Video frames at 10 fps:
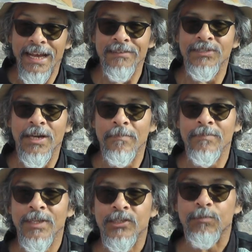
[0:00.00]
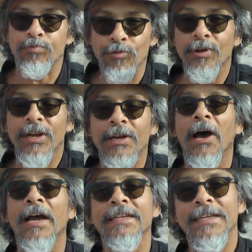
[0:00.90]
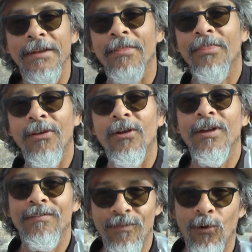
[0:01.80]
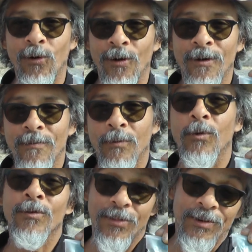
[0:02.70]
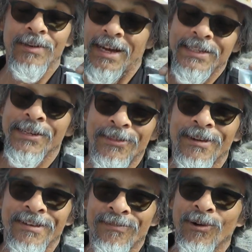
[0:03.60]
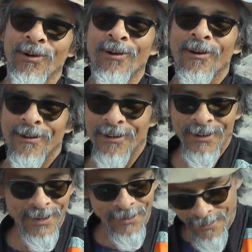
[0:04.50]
have something that's pre-1934 or 1934 or earlier,